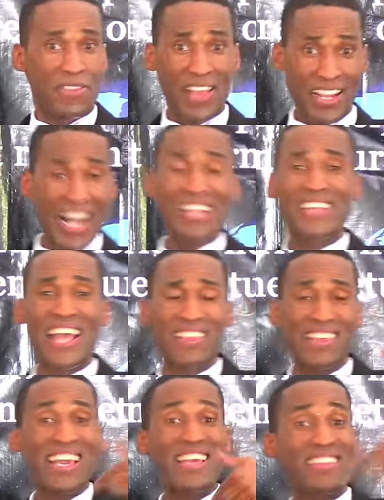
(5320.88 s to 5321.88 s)
The
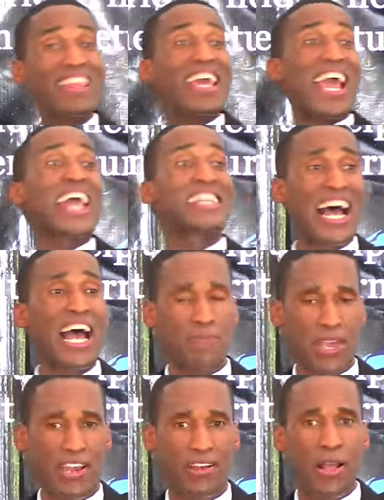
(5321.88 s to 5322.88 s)
context is the end
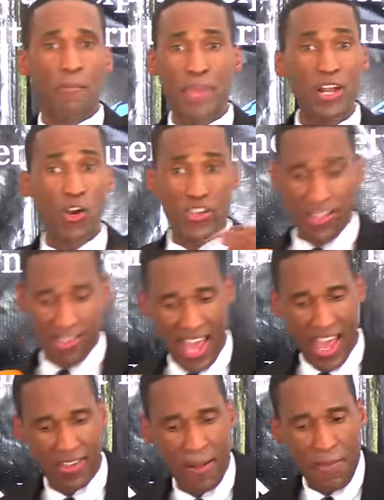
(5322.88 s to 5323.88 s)
time here, because it
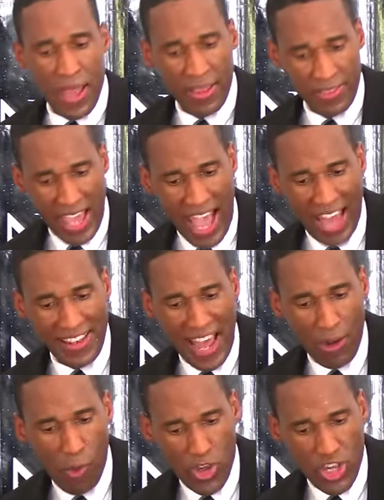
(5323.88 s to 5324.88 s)
says, they had
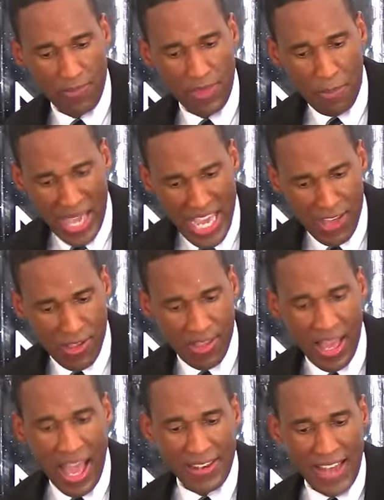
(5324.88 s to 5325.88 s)
not worshipped the
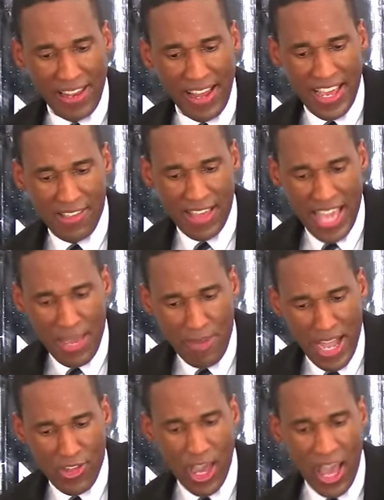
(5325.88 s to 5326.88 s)
beast, neither his
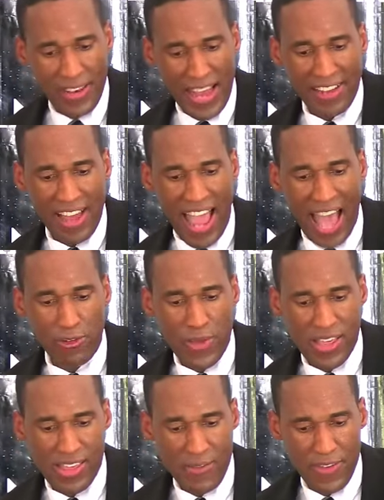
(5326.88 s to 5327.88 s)
image, neither
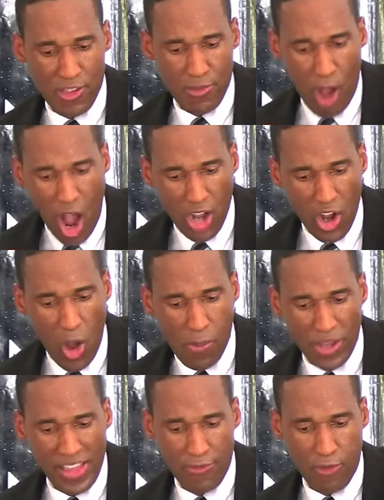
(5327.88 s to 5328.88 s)
had received his mark
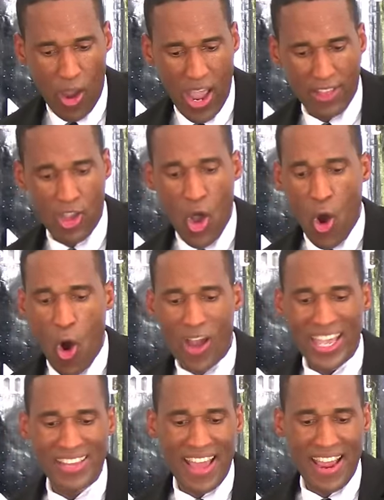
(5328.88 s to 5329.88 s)
upon their foreheads
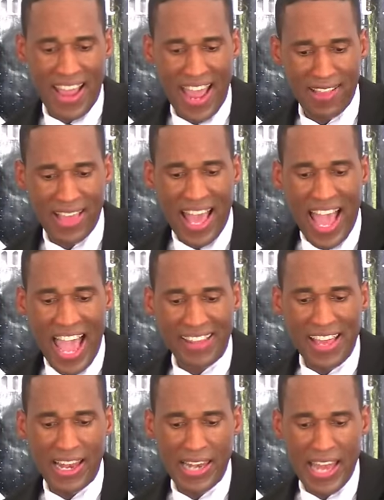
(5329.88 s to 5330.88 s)
or in their hands,
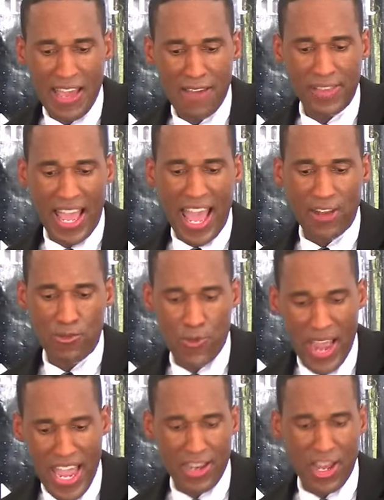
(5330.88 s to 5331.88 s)
and they live
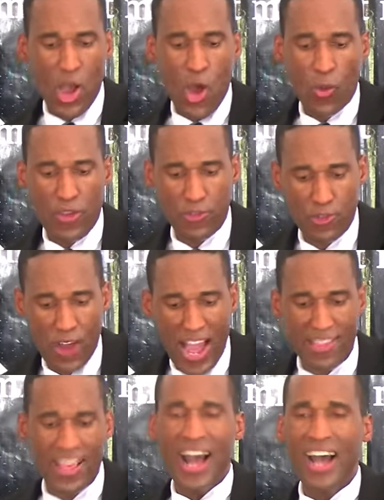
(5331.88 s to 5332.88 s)
and reign with
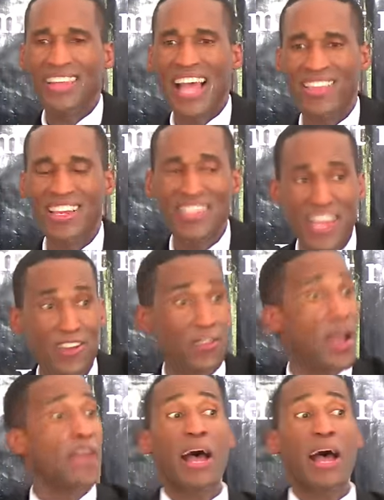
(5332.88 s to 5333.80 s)
Christ a thousand years.